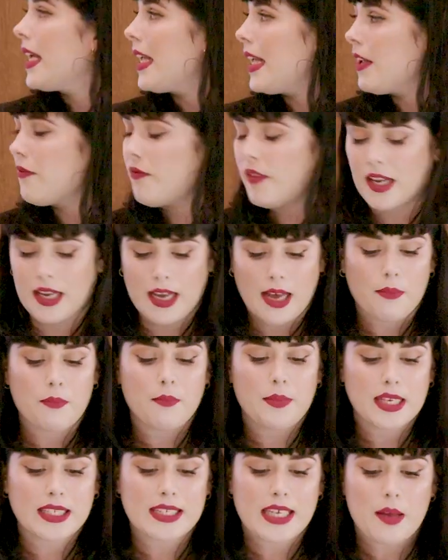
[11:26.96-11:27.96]
If it can
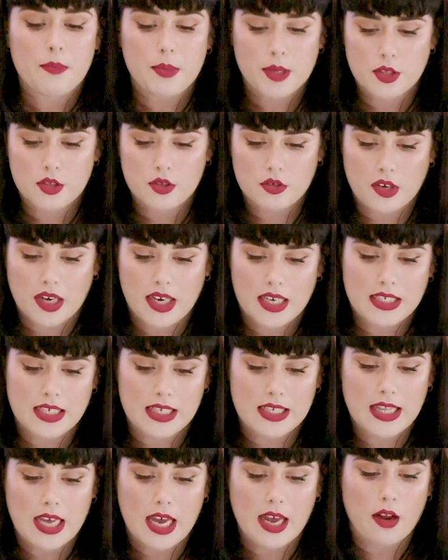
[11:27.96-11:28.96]
be
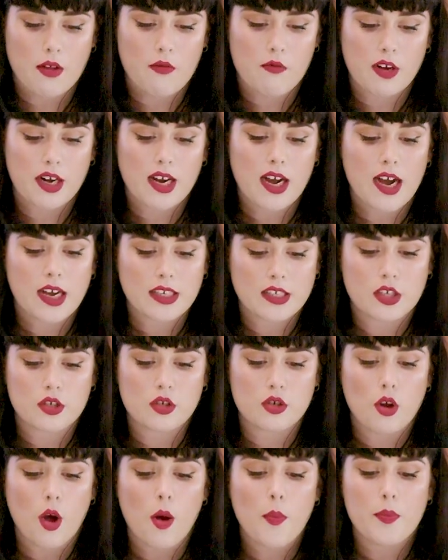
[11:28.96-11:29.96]
demonstrated that regard
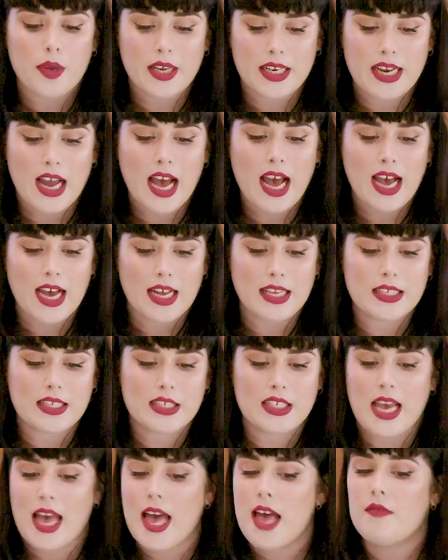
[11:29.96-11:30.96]
has not been had
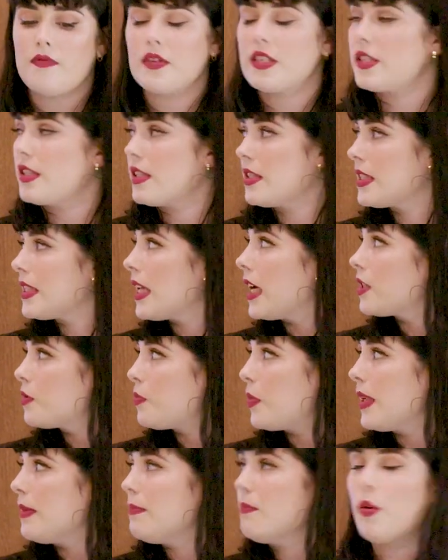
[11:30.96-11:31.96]
to evidence that's
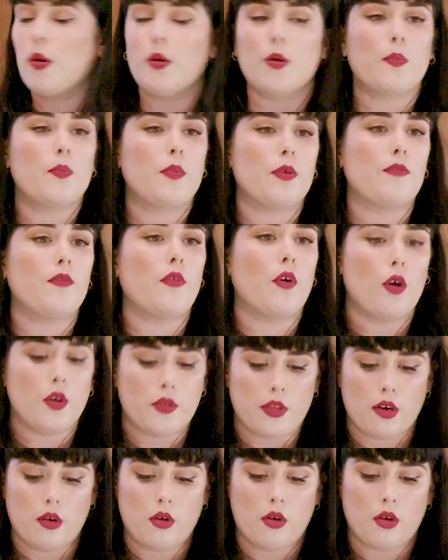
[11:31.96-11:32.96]
being put before
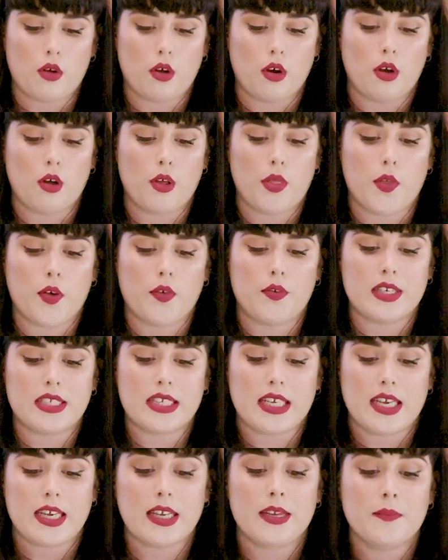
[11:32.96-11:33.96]
the local
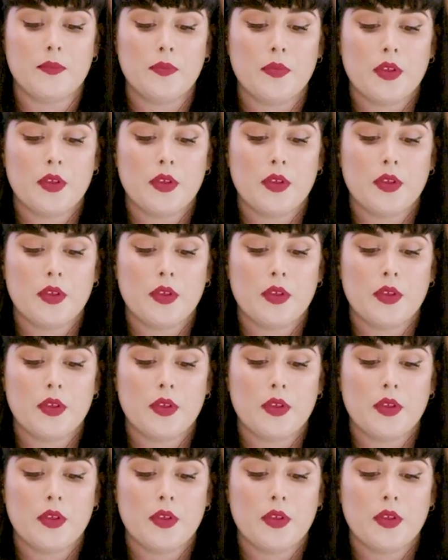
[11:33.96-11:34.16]
authority,